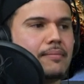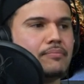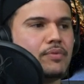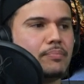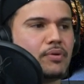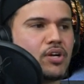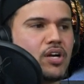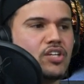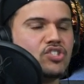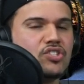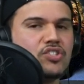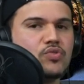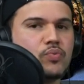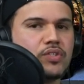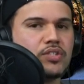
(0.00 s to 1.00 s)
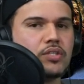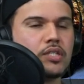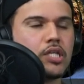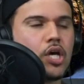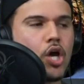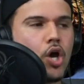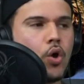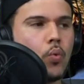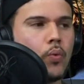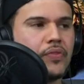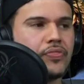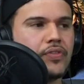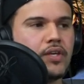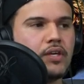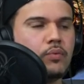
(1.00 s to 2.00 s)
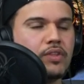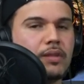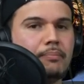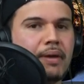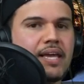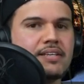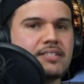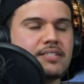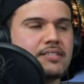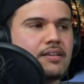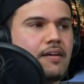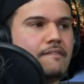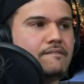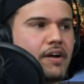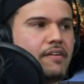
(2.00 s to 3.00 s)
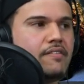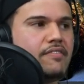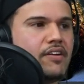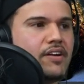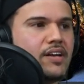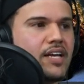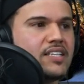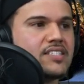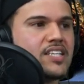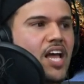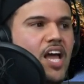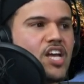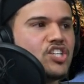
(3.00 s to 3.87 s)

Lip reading: percussions with the bass. Very, very nice.